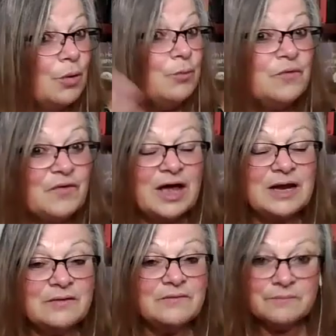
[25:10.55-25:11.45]
Well, we've
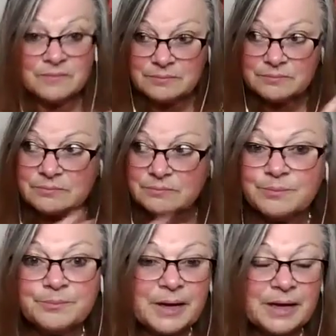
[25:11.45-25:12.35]
had it
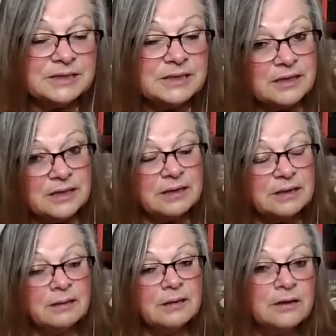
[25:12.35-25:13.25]

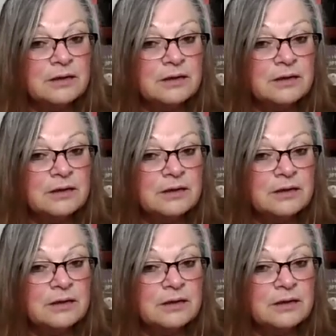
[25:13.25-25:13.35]
basically